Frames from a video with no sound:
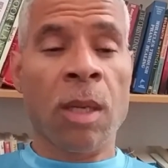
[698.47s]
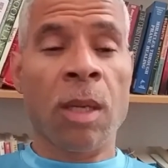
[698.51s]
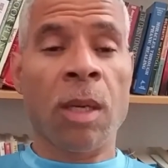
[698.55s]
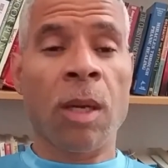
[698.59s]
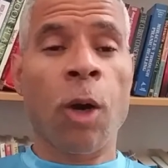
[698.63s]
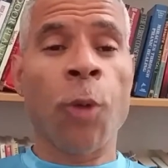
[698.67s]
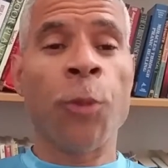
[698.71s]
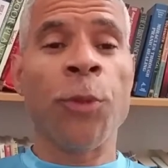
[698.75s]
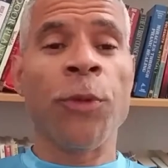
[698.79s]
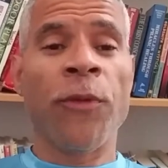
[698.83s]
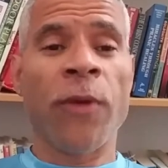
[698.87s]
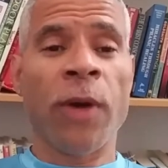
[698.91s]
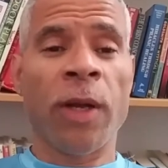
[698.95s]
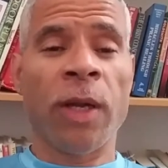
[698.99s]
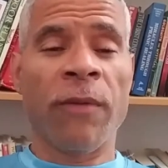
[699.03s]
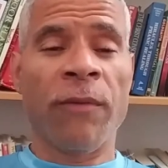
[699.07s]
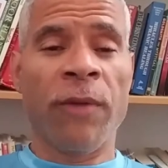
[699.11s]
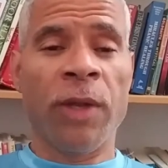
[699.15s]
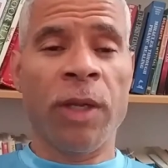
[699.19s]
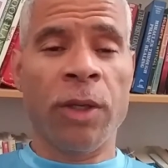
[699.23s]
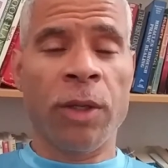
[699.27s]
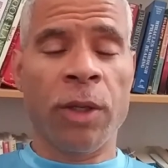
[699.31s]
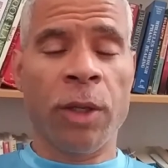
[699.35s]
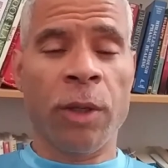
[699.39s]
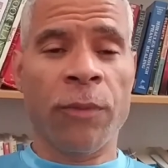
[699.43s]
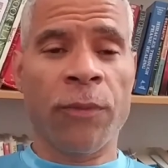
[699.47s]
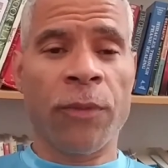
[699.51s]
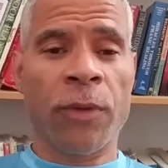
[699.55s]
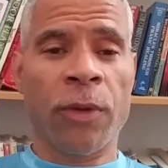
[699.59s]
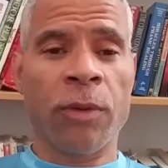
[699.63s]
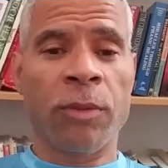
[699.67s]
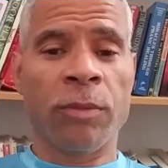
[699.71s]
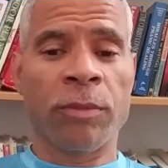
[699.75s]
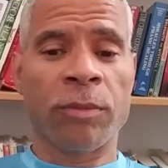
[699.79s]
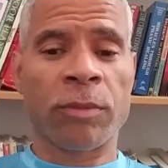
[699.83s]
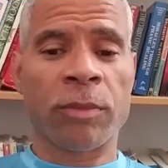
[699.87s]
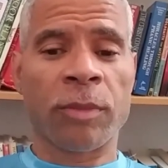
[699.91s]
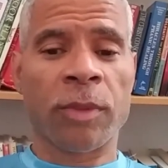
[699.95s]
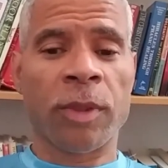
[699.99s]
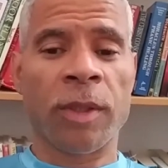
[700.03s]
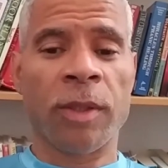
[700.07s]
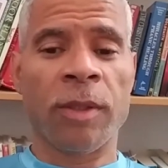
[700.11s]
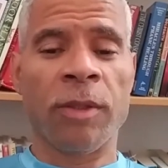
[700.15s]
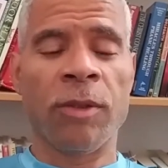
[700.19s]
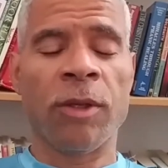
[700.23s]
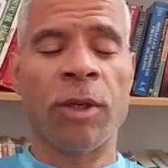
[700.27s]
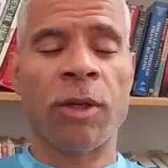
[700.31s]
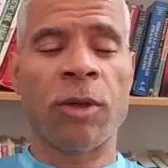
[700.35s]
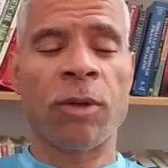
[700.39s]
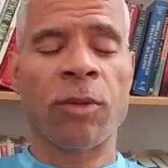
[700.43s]
Hope you found that video helpful. And
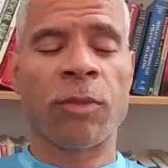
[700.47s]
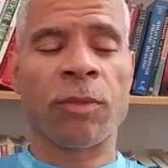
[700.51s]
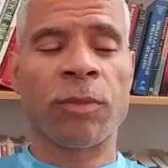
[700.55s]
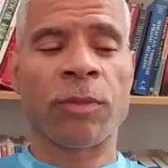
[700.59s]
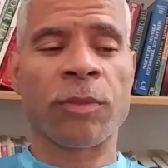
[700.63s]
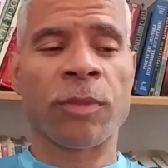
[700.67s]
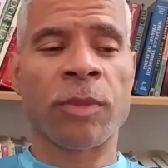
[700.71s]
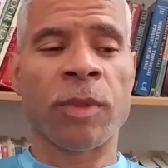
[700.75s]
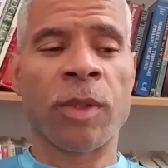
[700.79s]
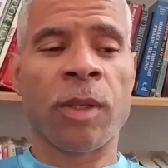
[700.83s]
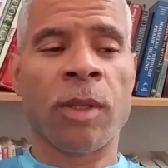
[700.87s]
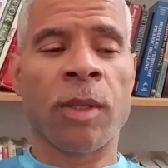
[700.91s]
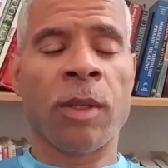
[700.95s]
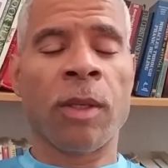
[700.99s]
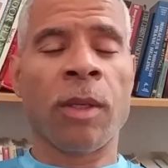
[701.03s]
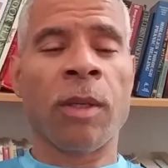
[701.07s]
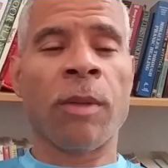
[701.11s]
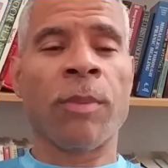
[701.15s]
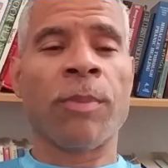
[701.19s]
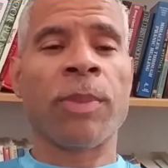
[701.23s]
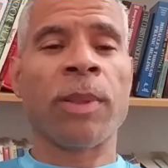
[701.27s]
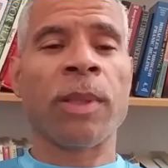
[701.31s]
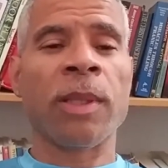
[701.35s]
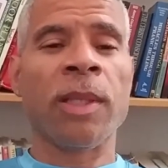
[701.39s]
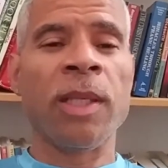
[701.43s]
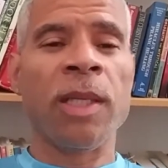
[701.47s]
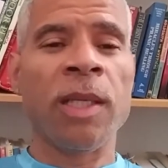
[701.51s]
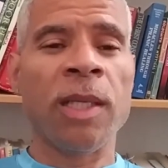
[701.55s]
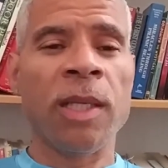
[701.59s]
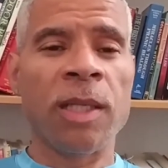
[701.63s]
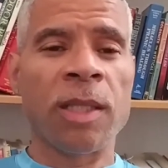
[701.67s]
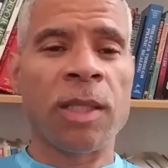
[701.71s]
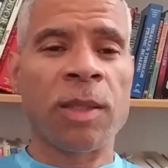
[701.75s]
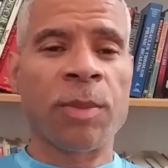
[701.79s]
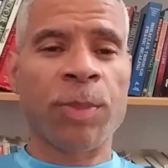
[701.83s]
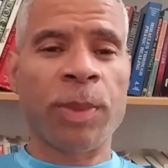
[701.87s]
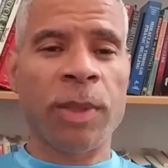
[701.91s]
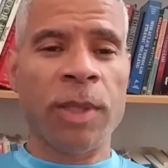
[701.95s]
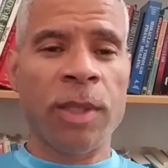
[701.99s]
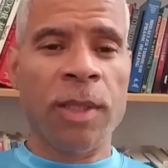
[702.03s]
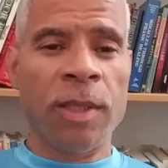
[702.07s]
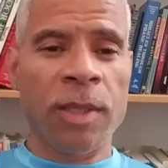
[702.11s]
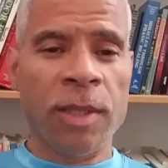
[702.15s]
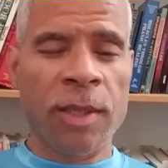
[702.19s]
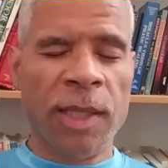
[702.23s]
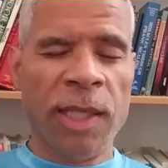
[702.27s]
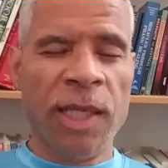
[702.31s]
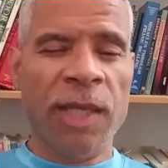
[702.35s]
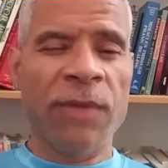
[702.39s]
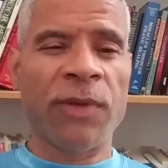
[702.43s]
please
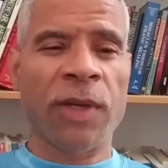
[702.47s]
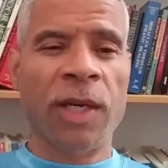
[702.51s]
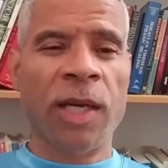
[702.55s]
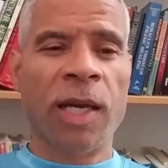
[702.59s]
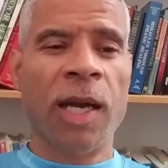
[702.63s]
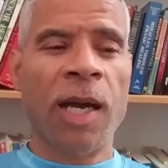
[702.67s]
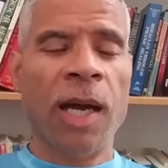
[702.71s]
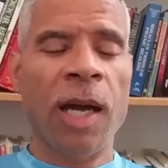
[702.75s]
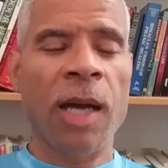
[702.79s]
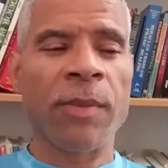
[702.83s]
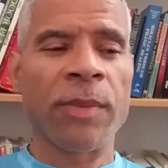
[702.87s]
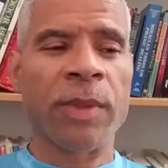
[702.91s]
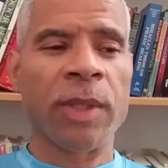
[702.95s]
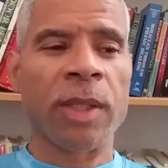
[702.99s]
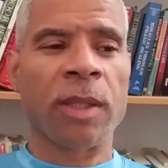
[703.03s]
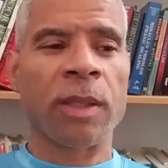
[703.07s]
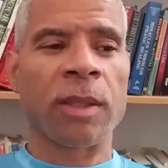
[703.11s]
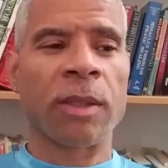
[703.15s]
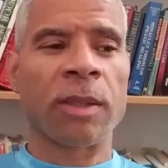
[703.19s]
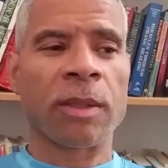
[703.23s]
leave a comment.